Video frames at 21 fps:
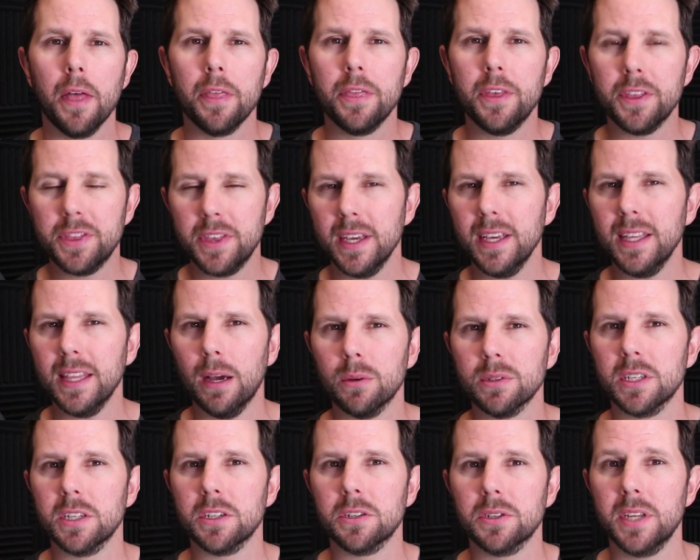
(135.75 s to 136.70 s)
The thing that
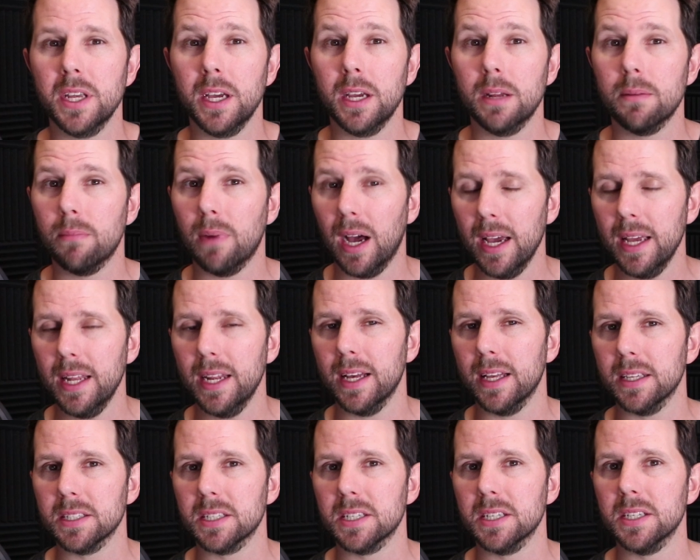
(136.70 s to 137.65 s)
was interesting in my
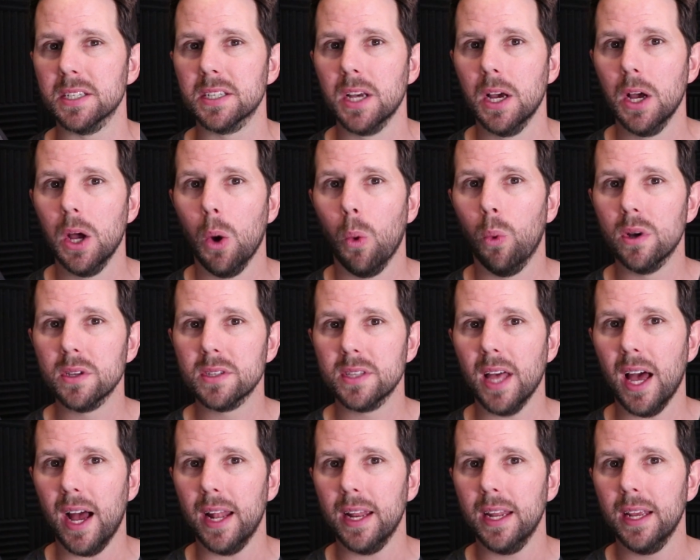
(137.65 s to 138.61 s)
analysis was
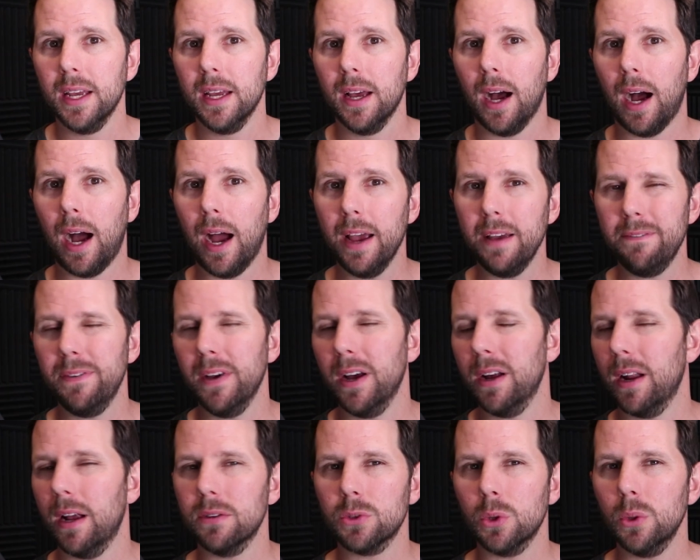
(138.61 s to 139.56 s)
that I
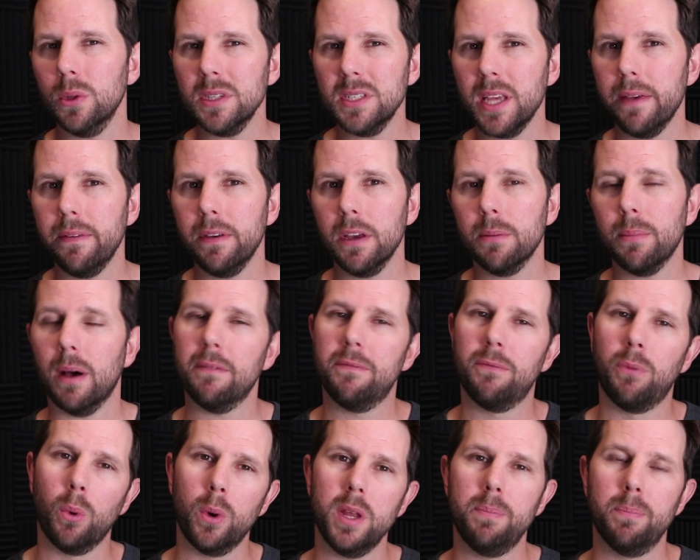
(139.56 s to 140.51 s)
found I was only saving
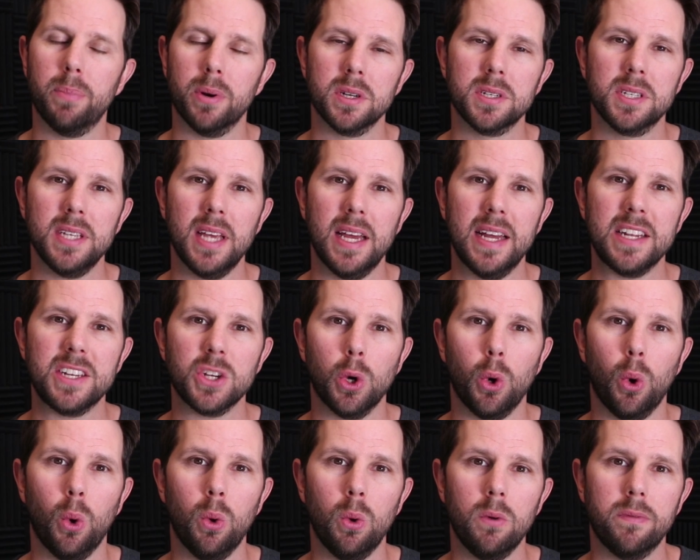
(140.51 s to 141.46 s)
about 40%
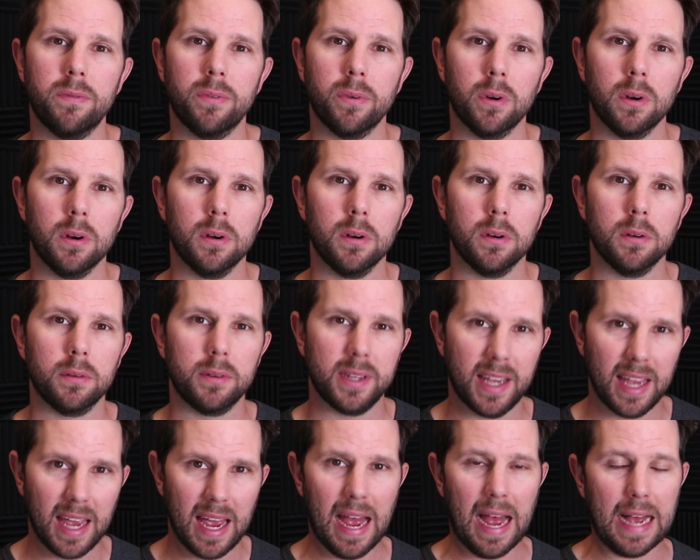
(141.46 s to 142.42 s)
over
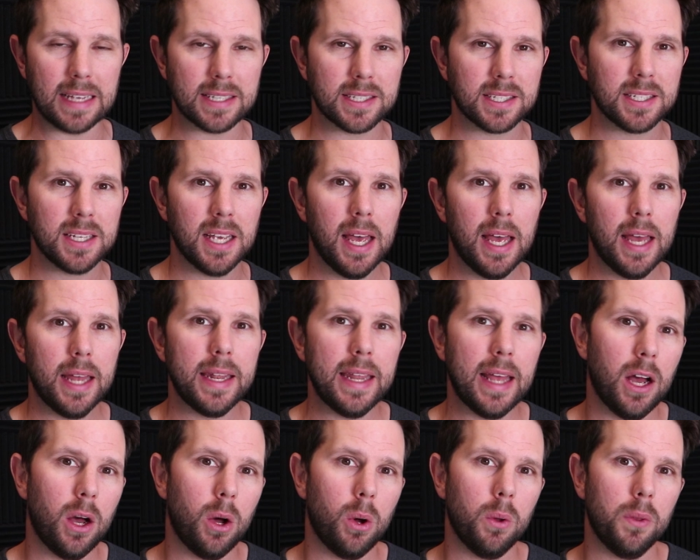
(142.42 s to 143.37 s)
gas.
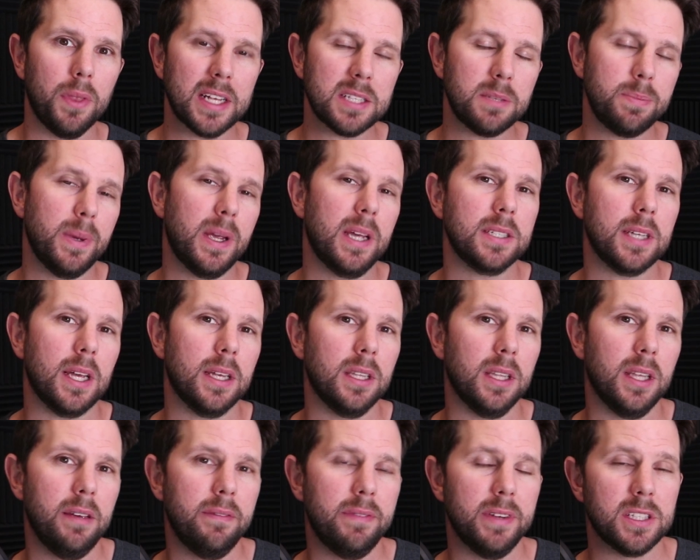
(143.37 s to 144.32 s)
Now, that's because I
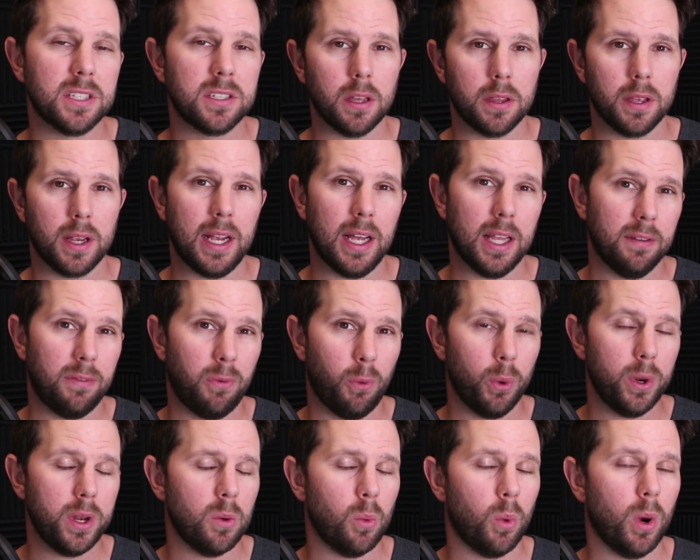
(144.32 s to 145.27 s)
live in Southern
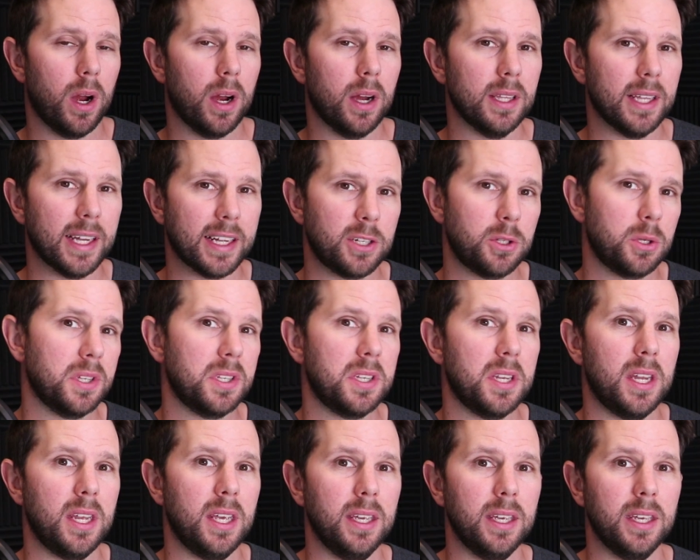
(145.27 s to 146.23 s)
California, where
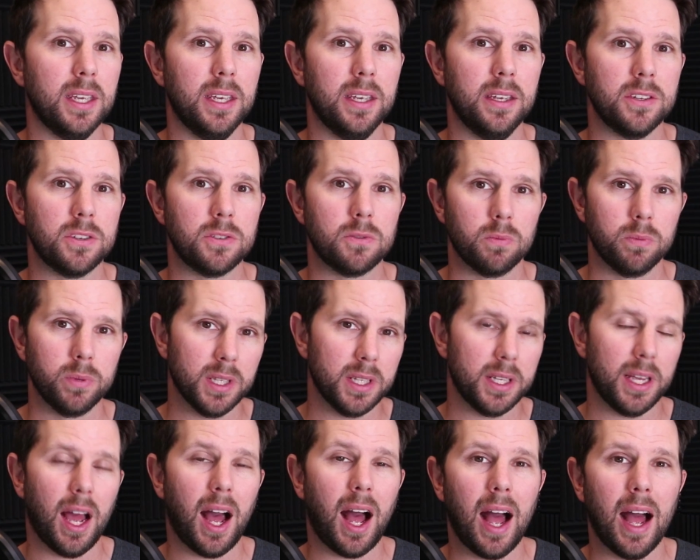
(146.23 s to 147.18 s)
electricity is
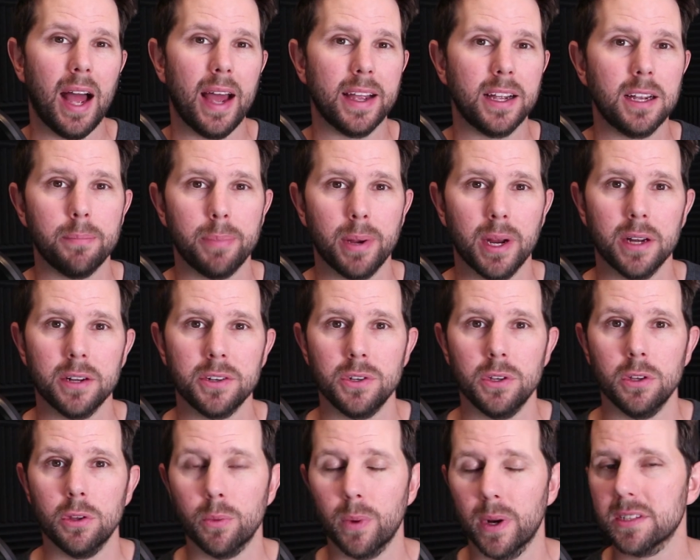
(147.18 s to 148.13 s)
really high compared
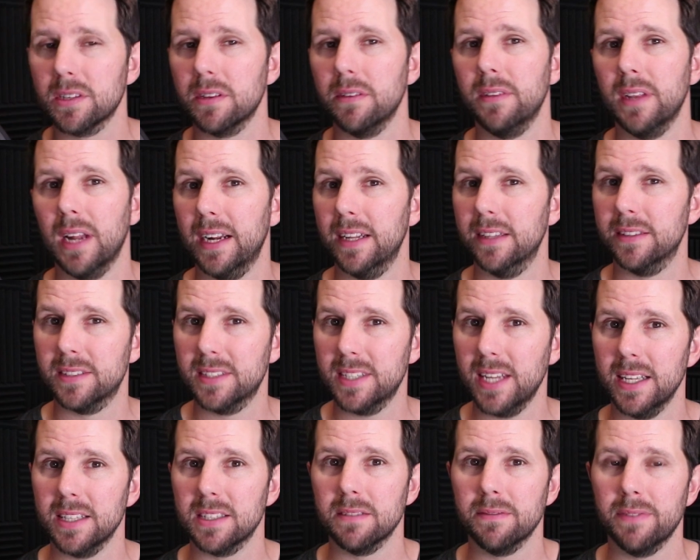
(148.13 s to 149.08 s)
to the rest of the United
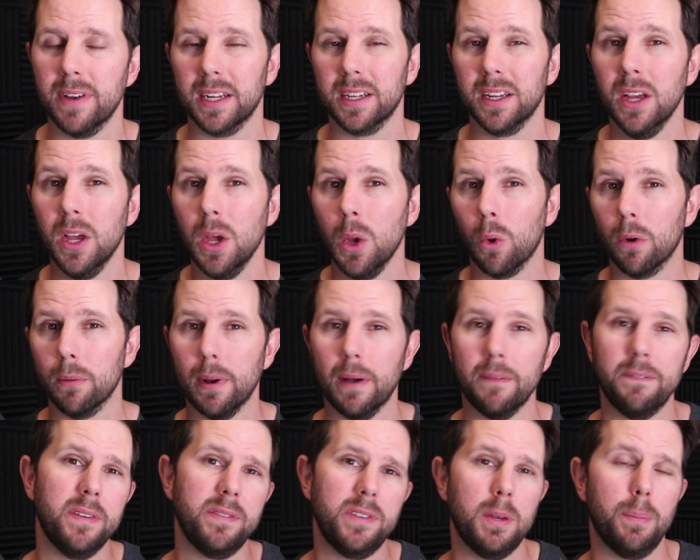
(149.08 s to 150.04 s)
States. In fact, we're
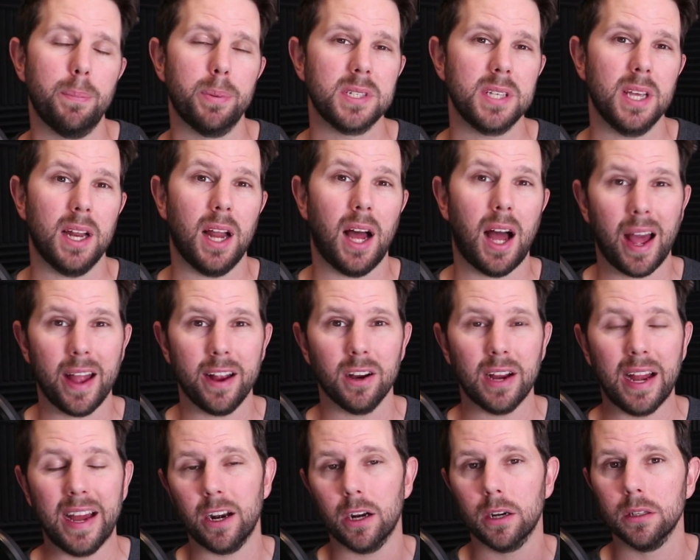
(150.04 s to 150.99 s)
about 50% higher
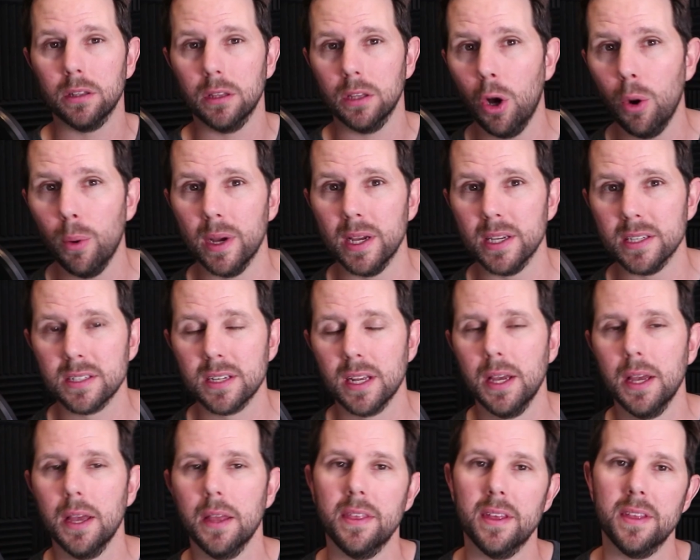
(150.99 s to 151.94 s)
at our lowest
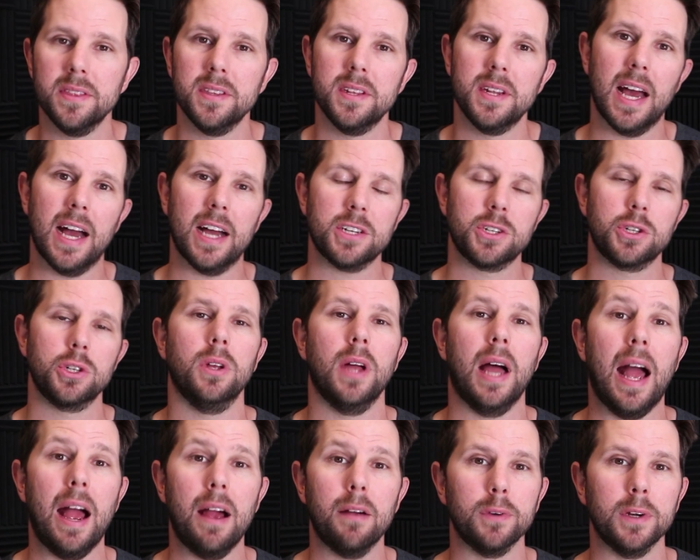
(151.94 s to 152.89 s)
than the national
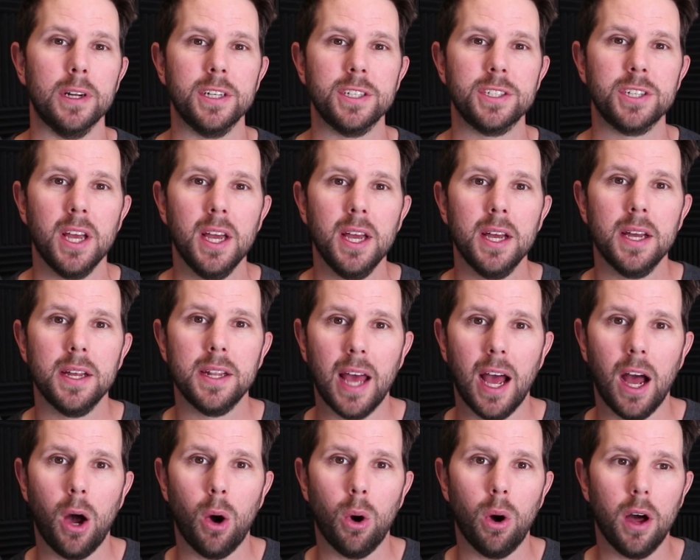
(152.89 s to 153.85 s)
average.
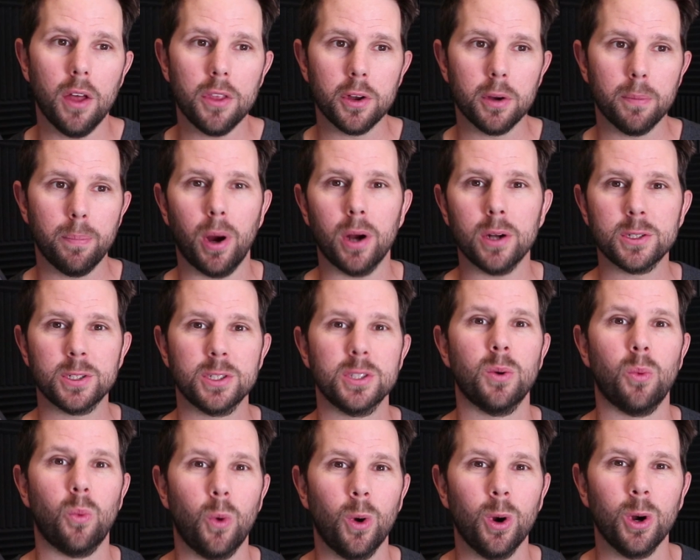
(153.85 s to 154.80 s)
Now, other parts of
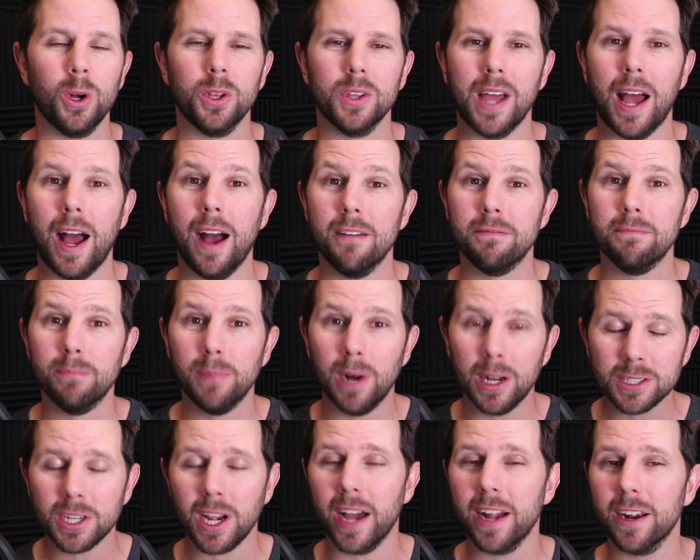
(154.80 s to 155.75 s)
the world have
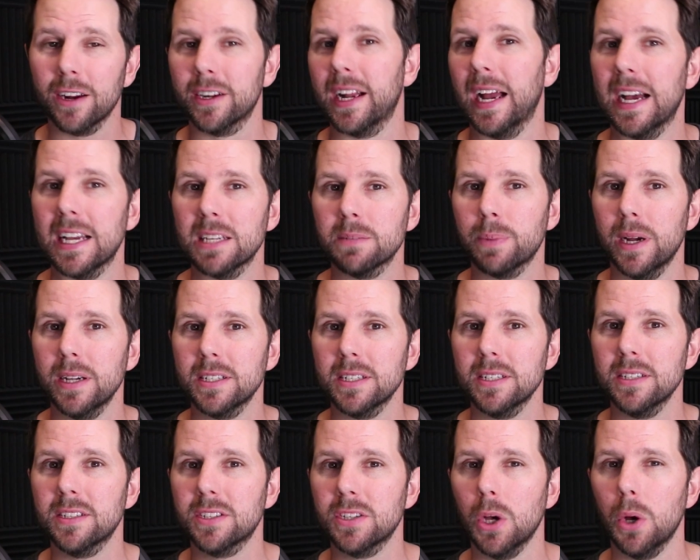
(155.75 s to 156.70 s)
much higher gas
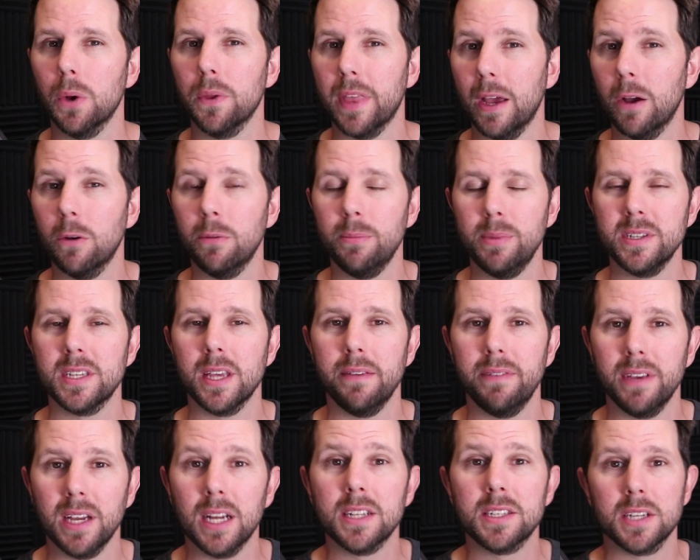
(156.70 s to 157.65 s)
prices, so they would be
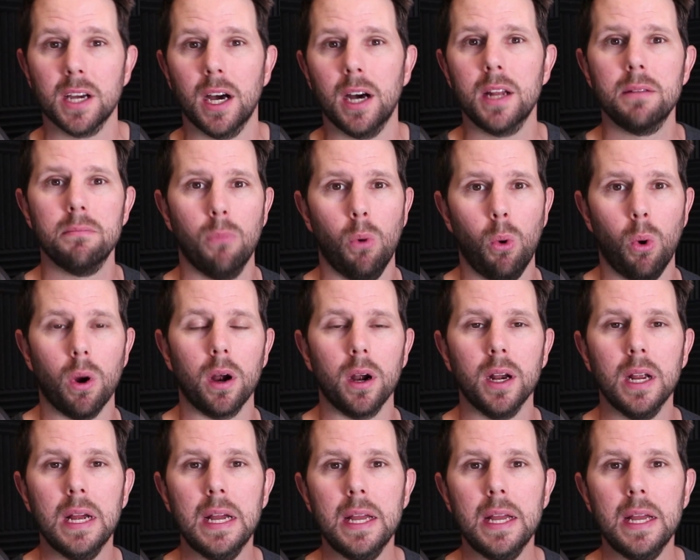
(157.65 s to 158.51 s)
saving a ton more.